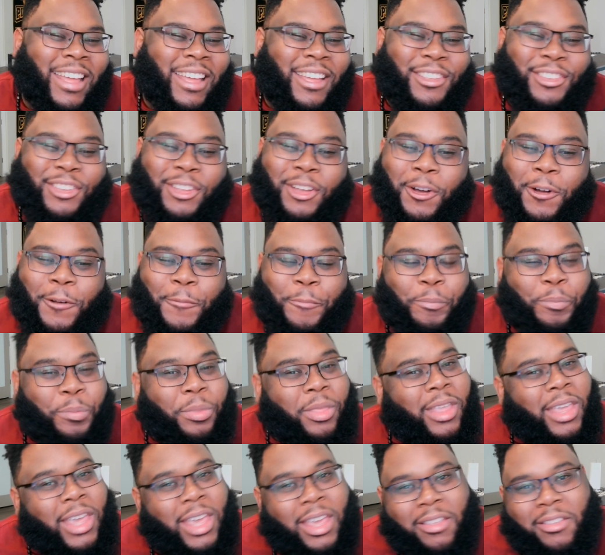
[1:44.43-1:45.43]
So
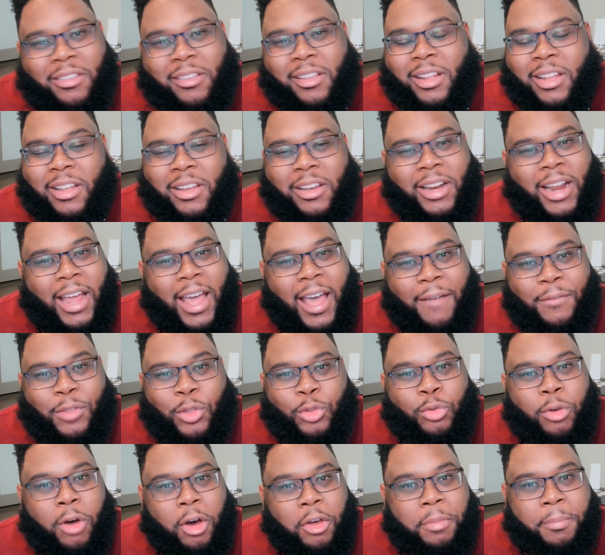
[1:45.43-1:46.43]
he's clearly gonna
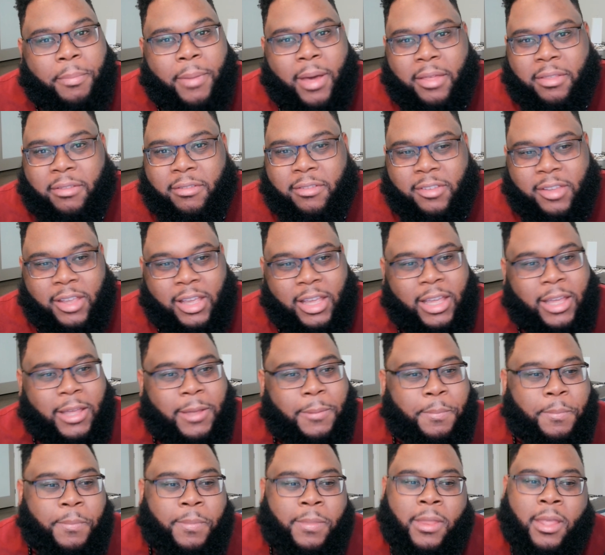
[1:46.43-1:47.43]
have the 12th best
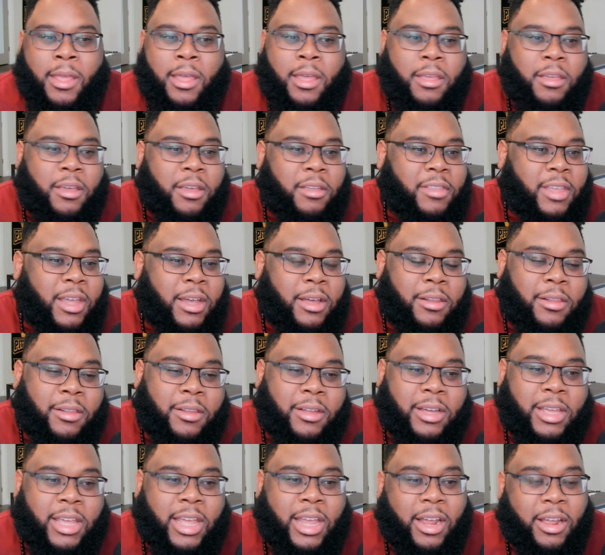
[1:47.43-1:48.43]
team. You can take a
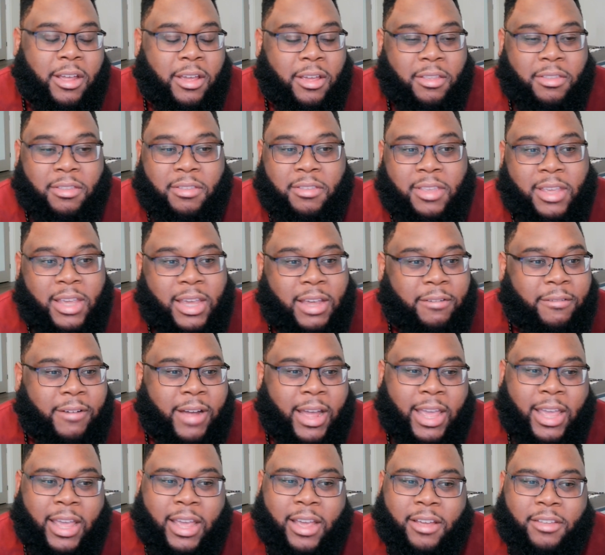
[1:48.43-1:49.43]
look here. You can see it
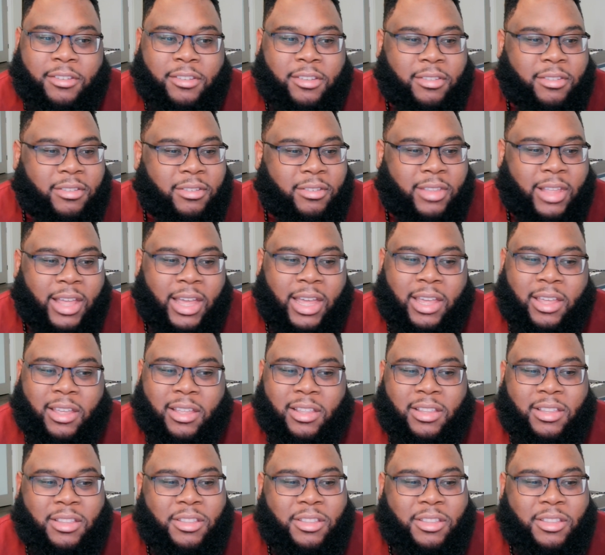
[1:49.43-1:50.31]
right here. It's just like